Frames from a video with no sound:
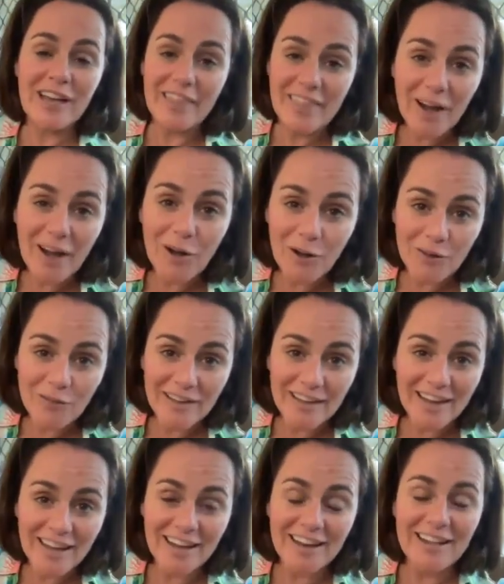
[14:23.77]
That
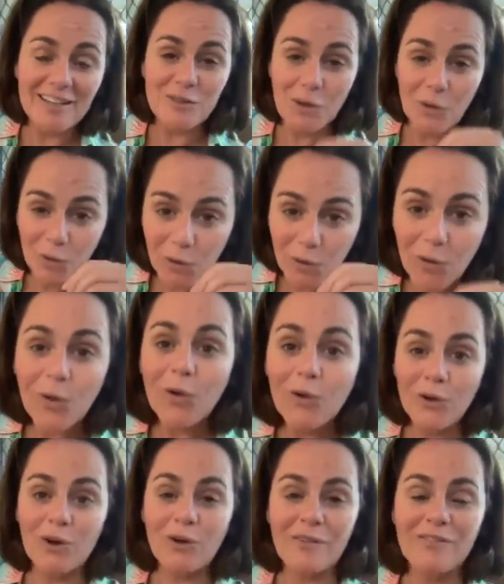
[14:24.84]
overhead is
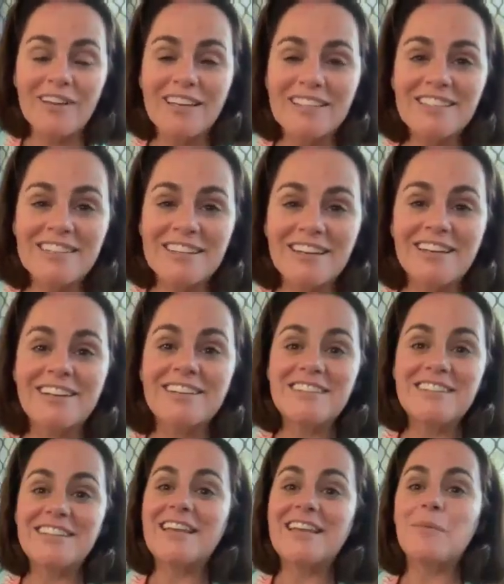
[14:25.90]
all you're investing
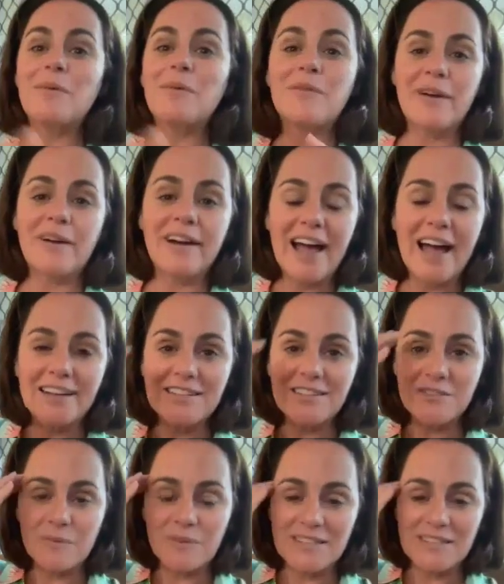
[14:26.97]
to keep a very
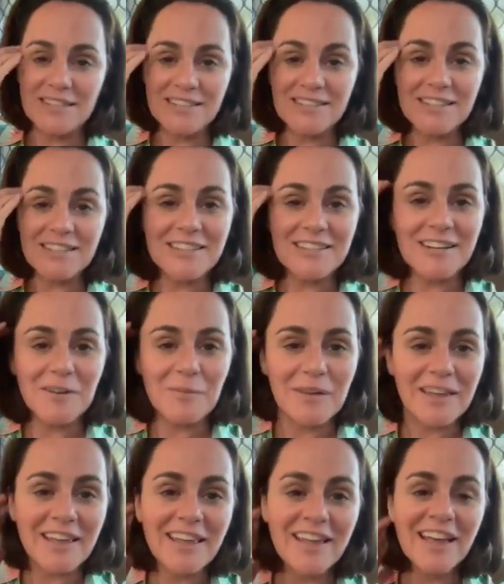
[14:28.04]
active business that's going to
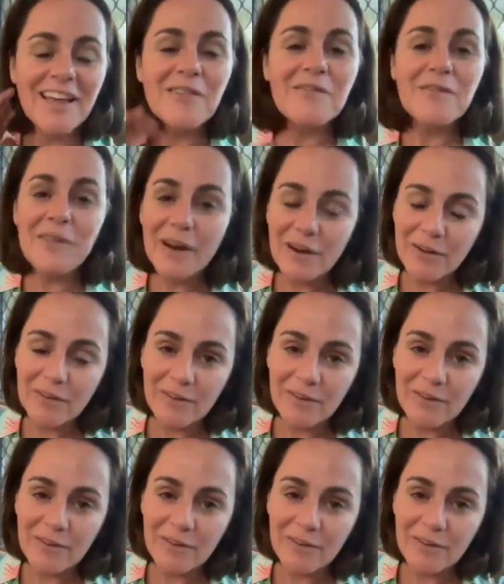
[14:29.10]
be very,